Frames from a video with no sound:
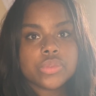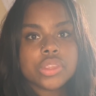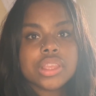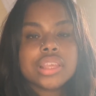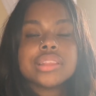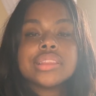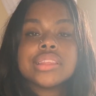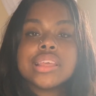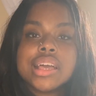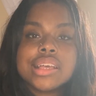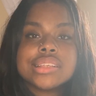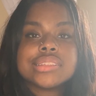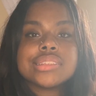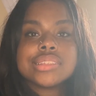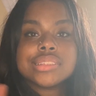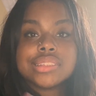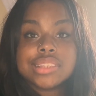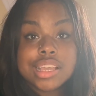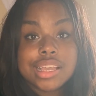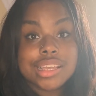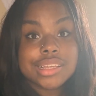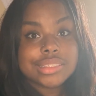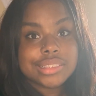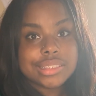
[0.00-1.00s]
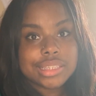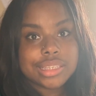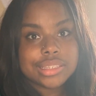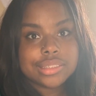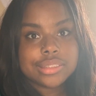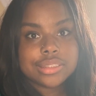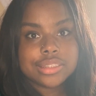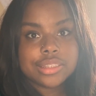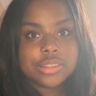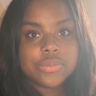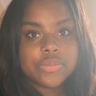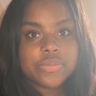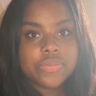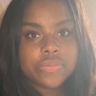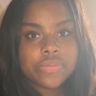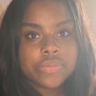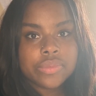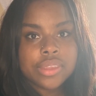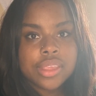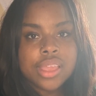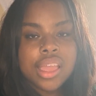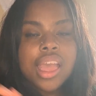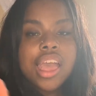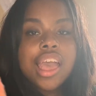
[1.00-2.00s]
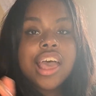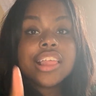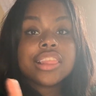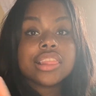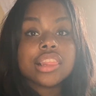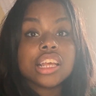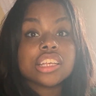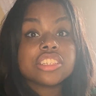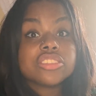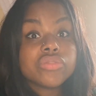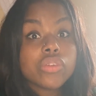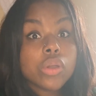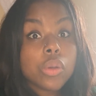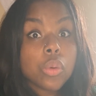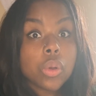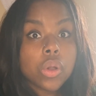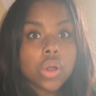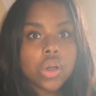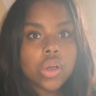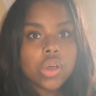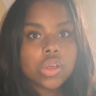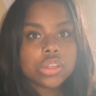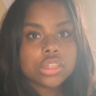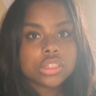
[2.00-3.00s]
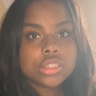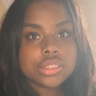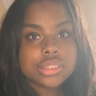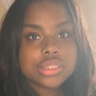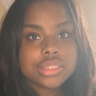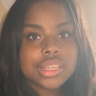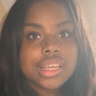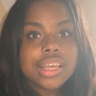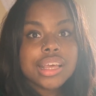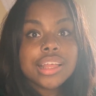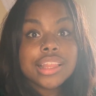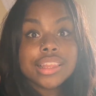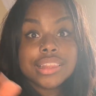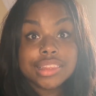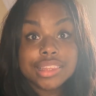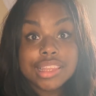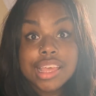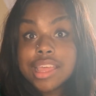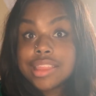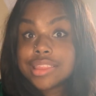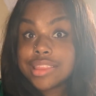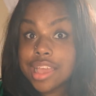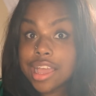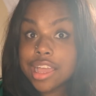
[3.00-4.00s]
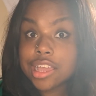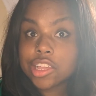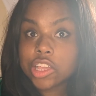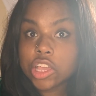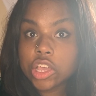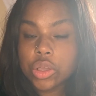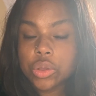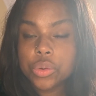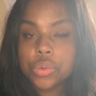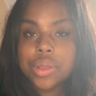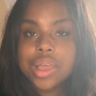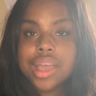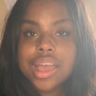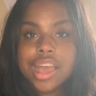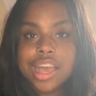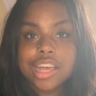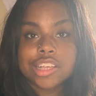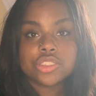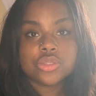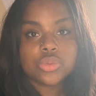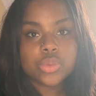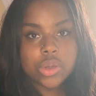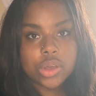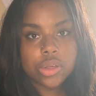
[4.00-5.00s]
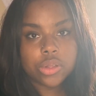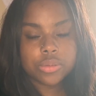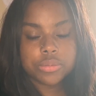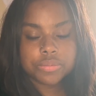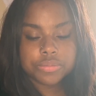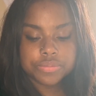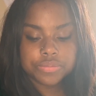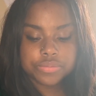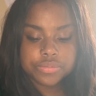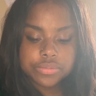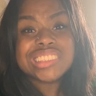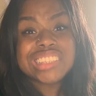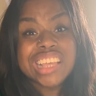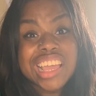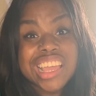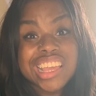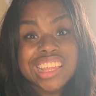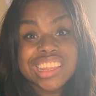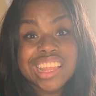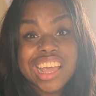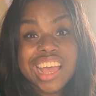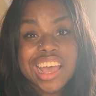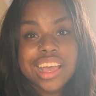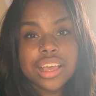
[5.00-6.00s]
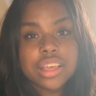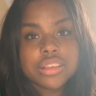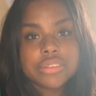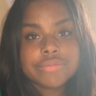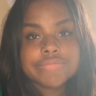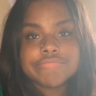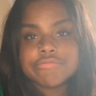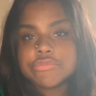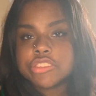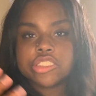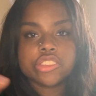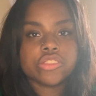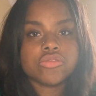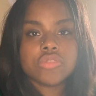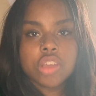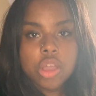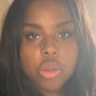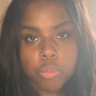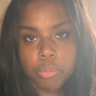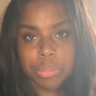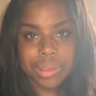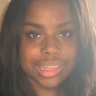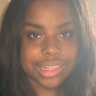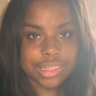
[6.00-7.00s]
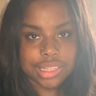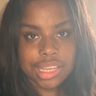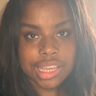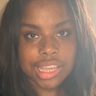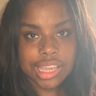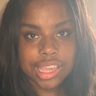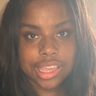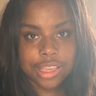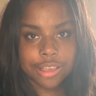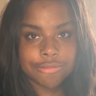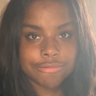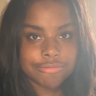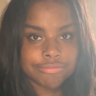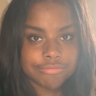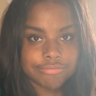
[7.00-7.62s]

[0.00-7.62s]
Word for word: Less texts and less phone calls. Let that go as well. Saying that, just don't be clingy.